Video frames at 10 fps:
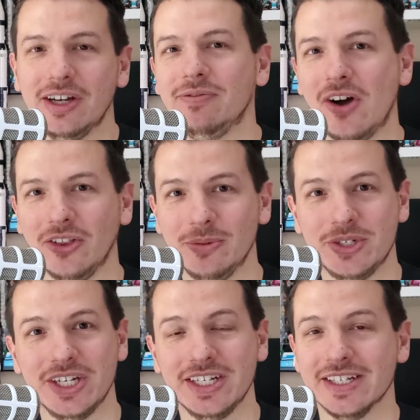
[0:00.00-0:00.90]
of Follow Up
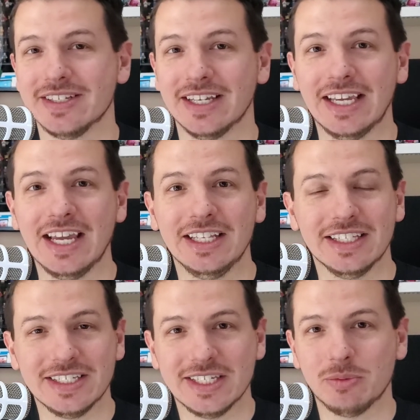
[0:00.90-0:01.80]
Genius. Again,
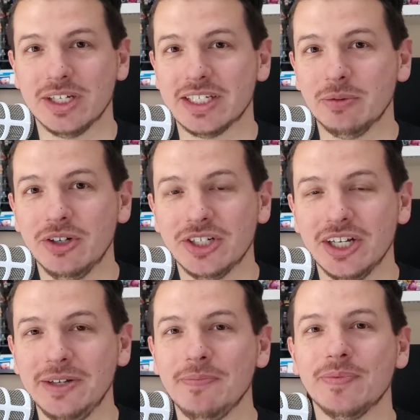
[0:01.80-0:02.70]
this is Wesley
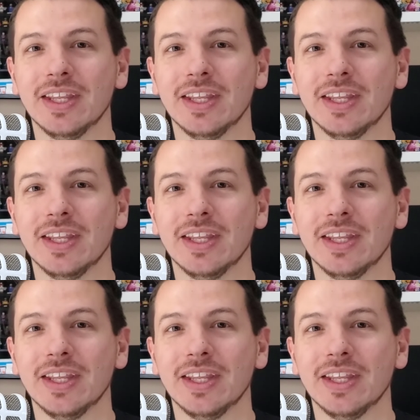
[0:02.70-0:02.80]
Rocha.